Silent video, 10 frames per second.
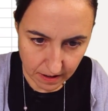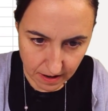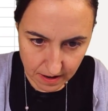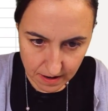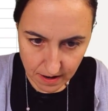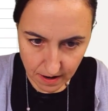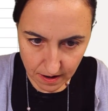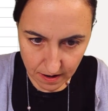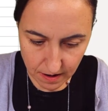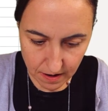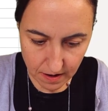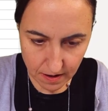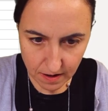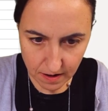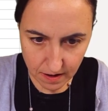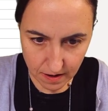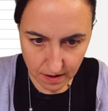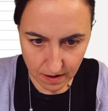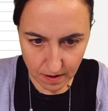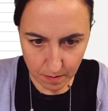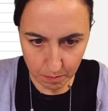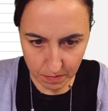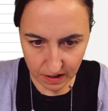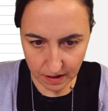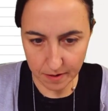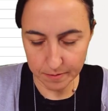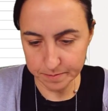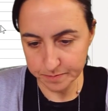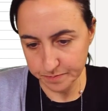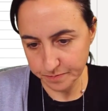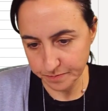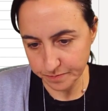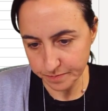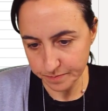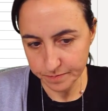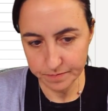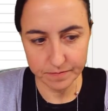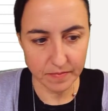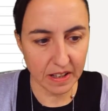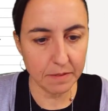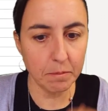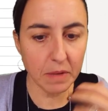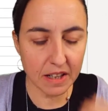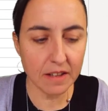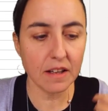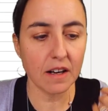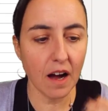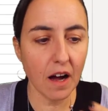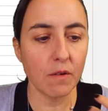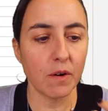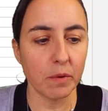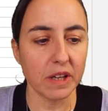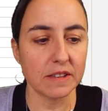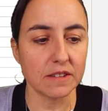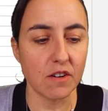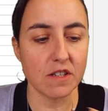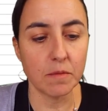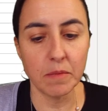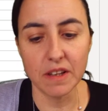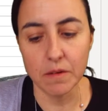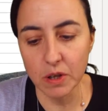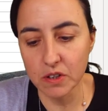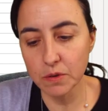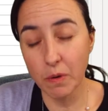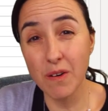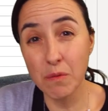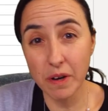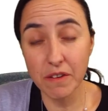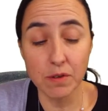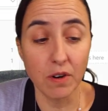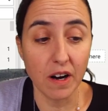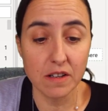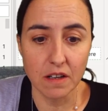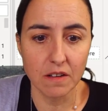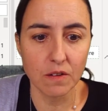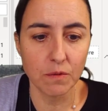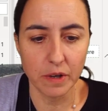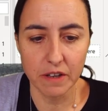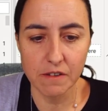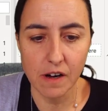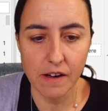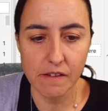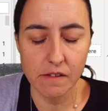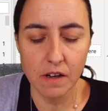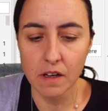Day Monday. Meaning that our week starts on Monday, because we're on week 4 actually, not on week 5.